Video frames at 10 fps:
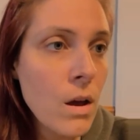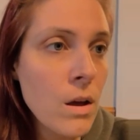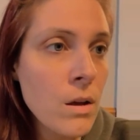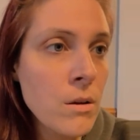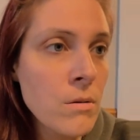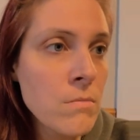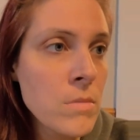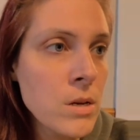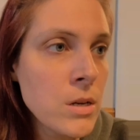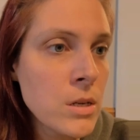
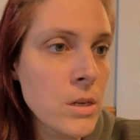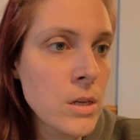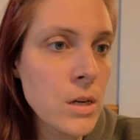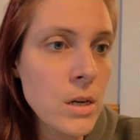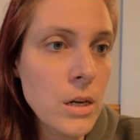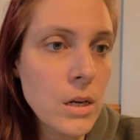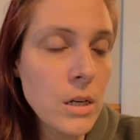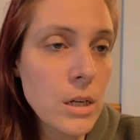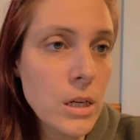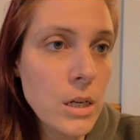
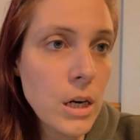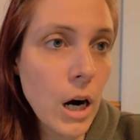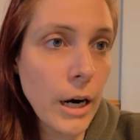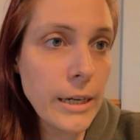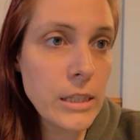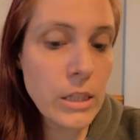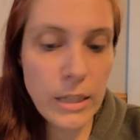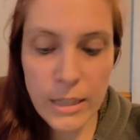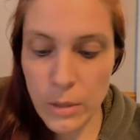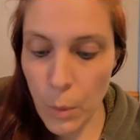All right, so
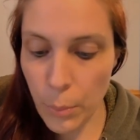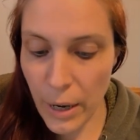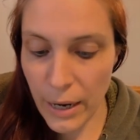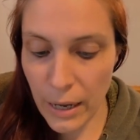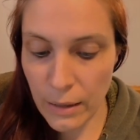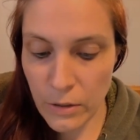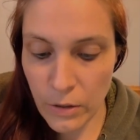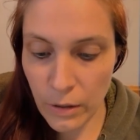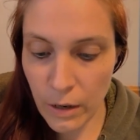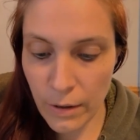let's break
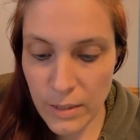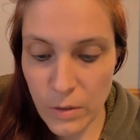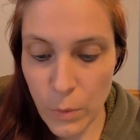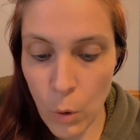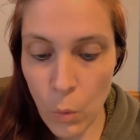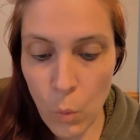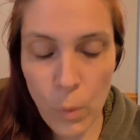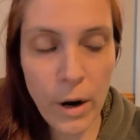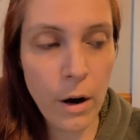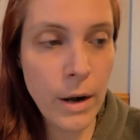into a lot of this. So
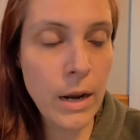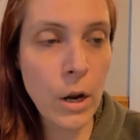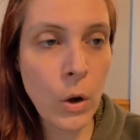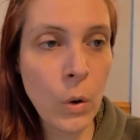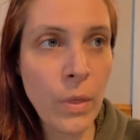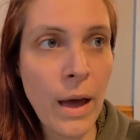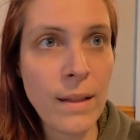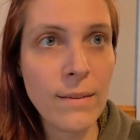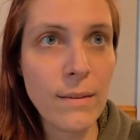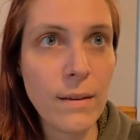we already know
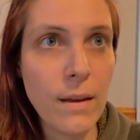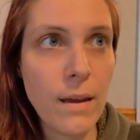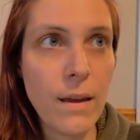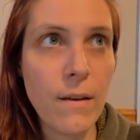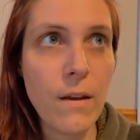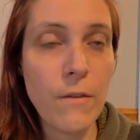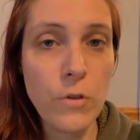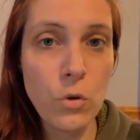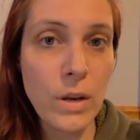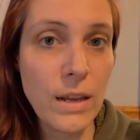that if
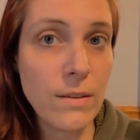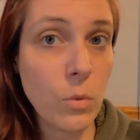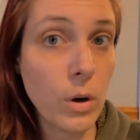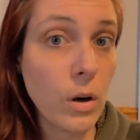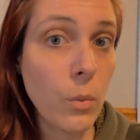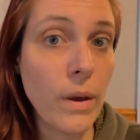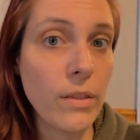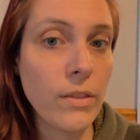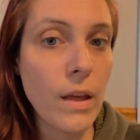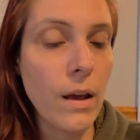you need to work
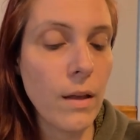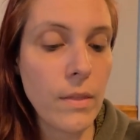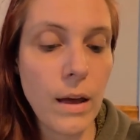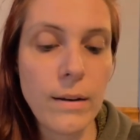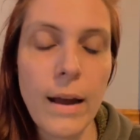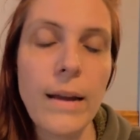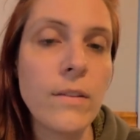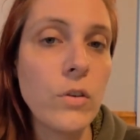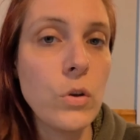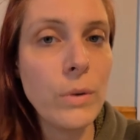with the
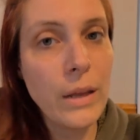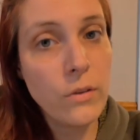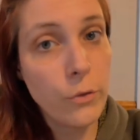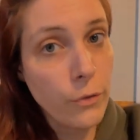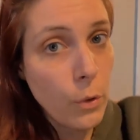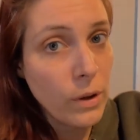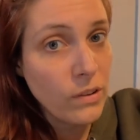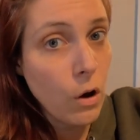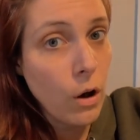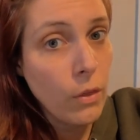Undines, you need to
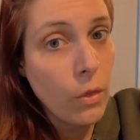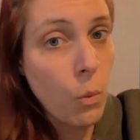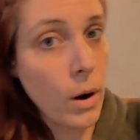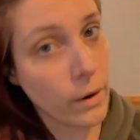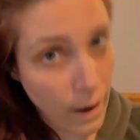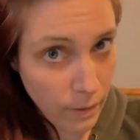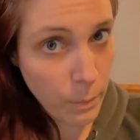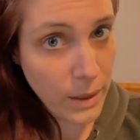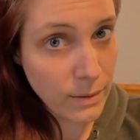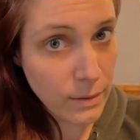focus on the water
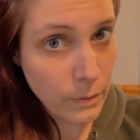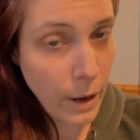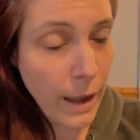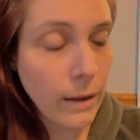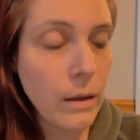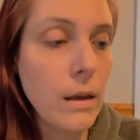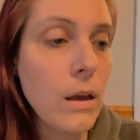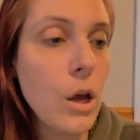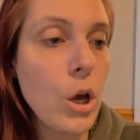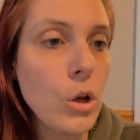element, okay?
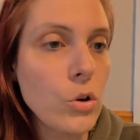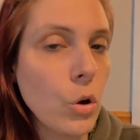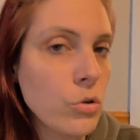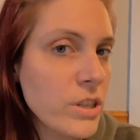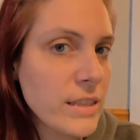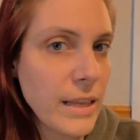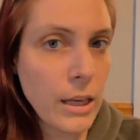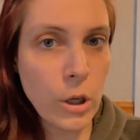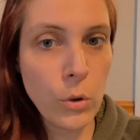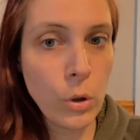Don't just
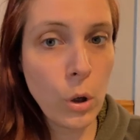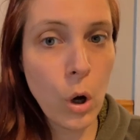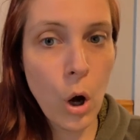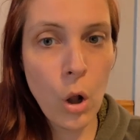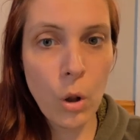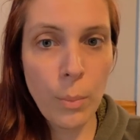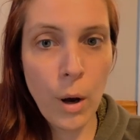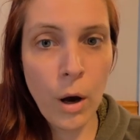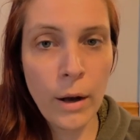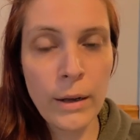think you can call
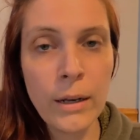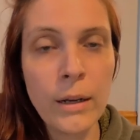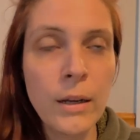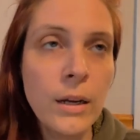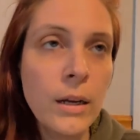upon